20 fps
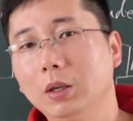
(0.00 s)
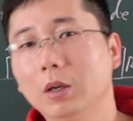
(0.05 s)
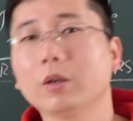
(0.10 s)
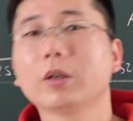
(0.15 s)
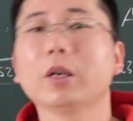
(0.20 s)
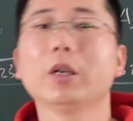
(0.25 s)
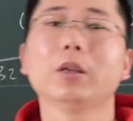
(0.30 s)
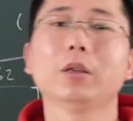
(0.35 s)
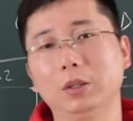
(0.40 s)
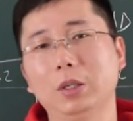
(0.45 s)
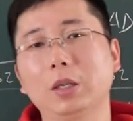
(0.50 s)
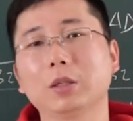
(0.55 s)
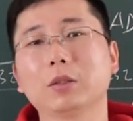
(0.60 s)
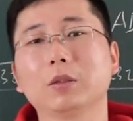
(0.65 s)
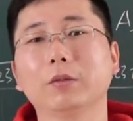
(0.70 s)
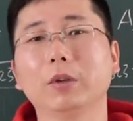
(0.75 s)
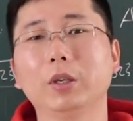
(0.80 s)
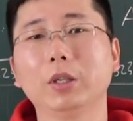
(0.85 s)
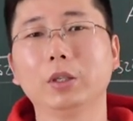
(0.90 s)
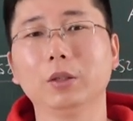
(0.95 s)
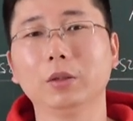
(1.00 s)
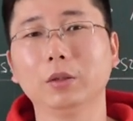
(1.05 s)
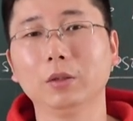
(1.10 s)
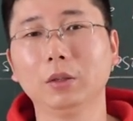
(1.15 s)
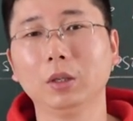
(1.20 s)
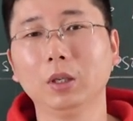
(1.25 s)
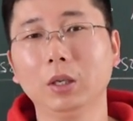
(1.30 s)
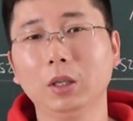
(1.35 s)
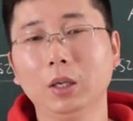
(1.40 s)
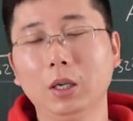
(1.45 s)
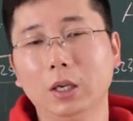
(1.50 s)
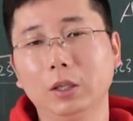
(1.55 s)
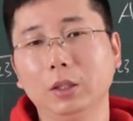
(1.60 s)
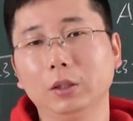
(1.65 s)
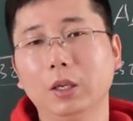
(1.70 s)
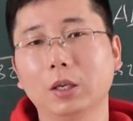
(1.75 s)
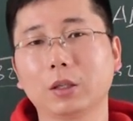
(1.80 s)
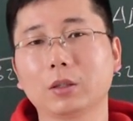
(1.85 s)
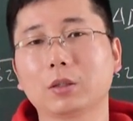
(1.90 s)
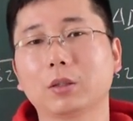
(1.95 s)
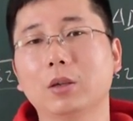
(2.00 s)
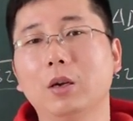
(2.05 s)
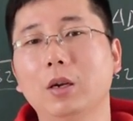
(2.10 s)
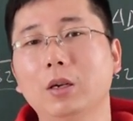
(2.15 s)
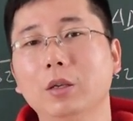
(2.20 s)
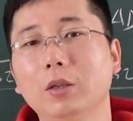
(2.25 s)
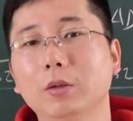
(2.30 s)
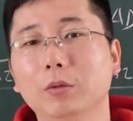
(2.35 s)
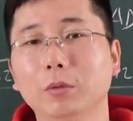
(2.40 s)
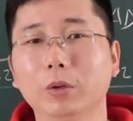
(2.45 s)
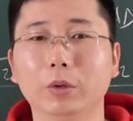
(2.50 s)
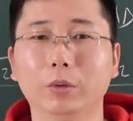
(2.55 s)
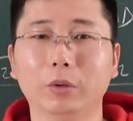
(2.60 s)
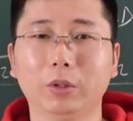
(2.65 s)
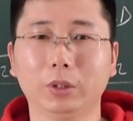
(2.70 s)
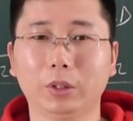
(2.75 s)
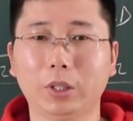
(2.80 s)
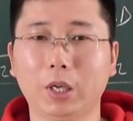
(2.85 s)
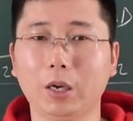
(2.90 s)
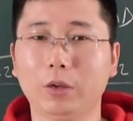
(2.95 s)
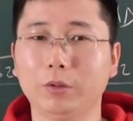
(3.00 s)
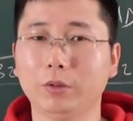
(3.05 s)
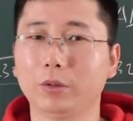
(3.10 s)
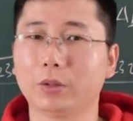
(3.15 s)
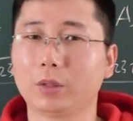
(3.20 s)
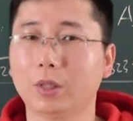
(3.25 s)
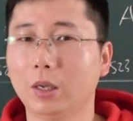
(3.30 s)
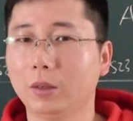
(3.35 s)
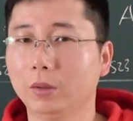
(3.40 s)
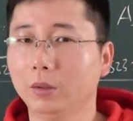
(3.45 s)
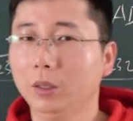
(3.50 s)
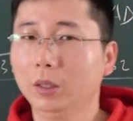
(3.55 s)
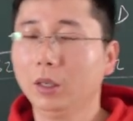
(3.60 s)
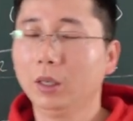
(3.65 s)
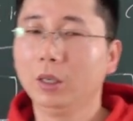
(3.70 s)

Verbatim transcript: Okay, next video and next time we will tell you some